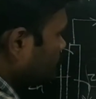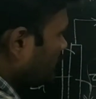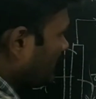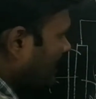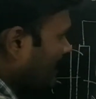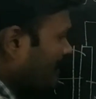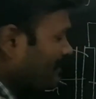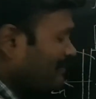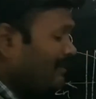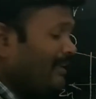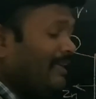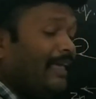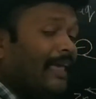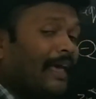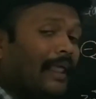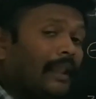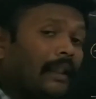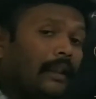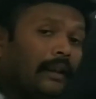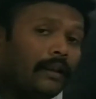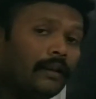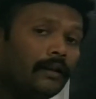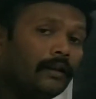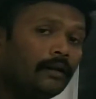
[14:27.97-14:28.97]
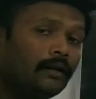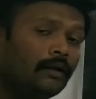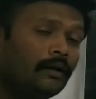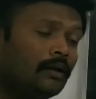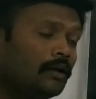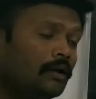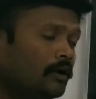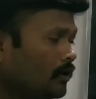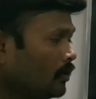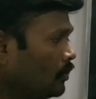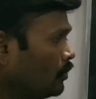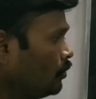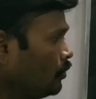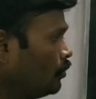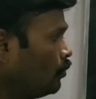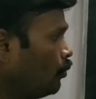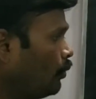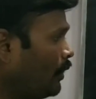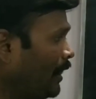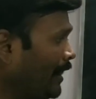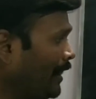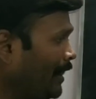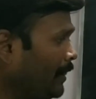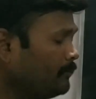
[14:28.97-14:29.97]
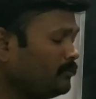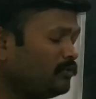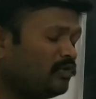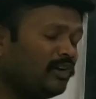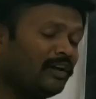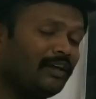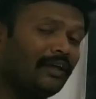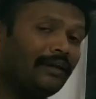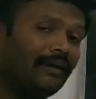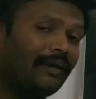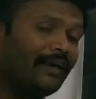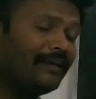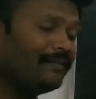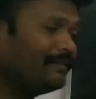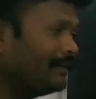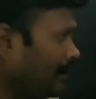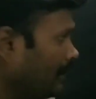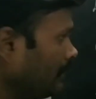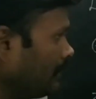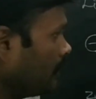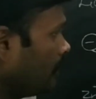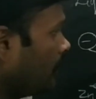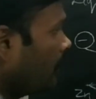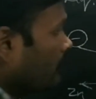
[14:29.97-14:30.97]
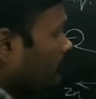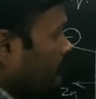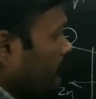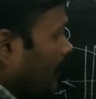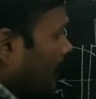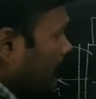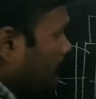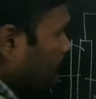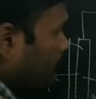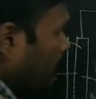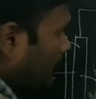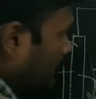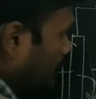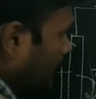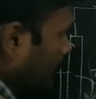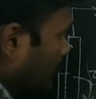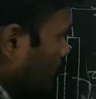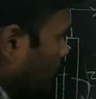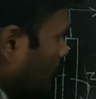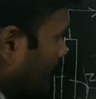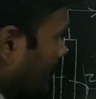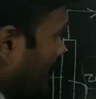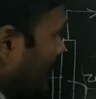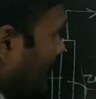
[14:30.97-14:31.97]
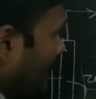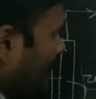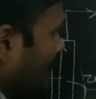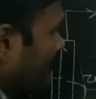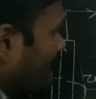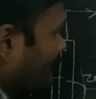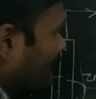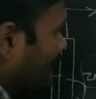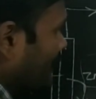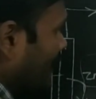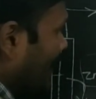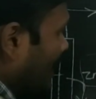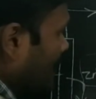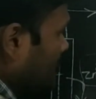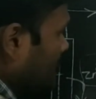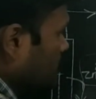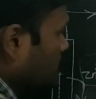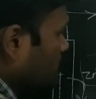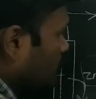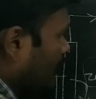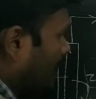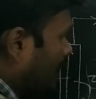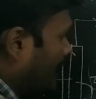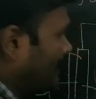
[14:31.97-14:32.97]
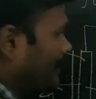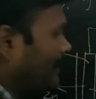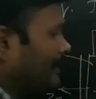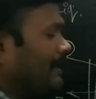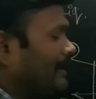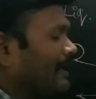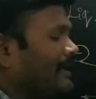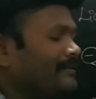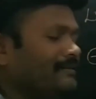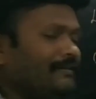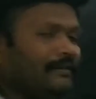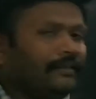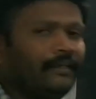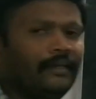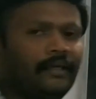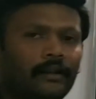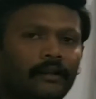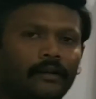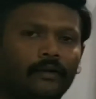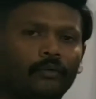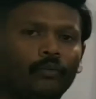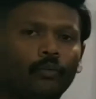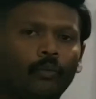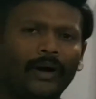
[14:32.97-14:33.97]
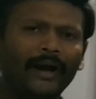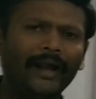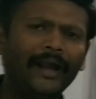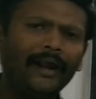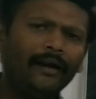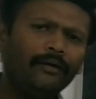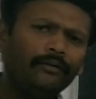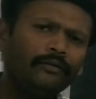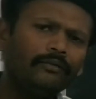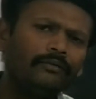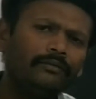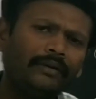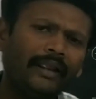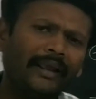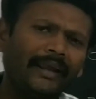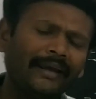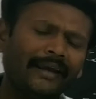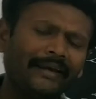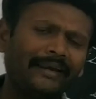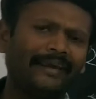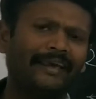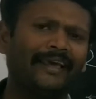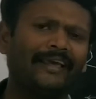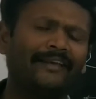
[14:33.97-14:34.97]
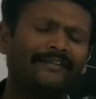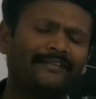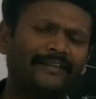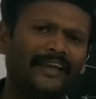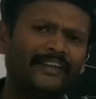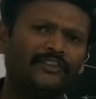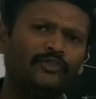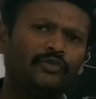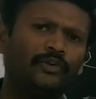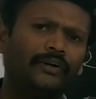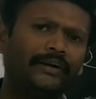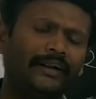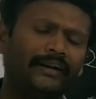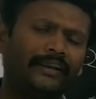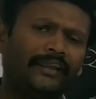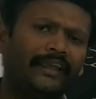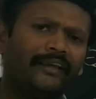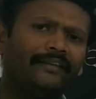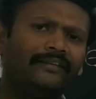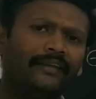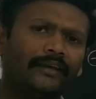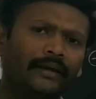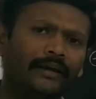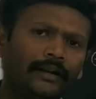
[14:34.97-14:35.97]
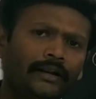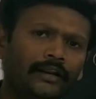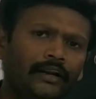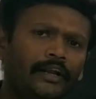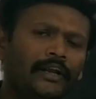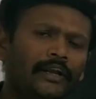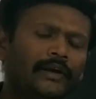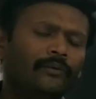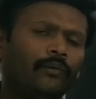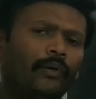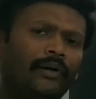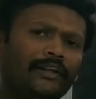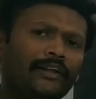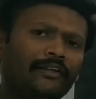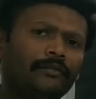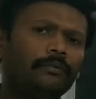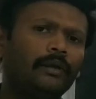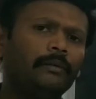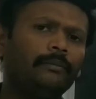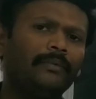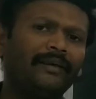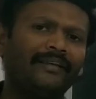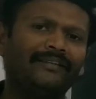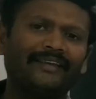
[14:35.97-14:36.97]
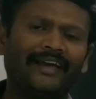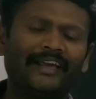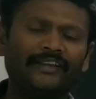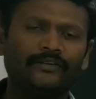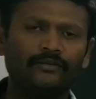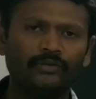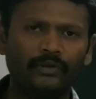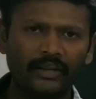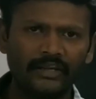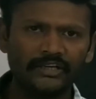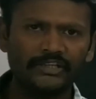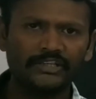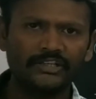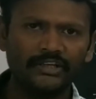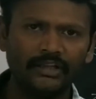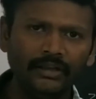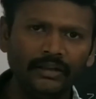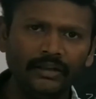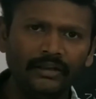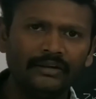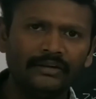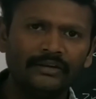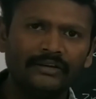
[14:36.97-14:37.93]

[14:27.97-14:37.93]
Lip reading: Why I'm taking KCl? That particularly a saturated KCl. Why I have to take a saturated KCl? What does it mean by saturation?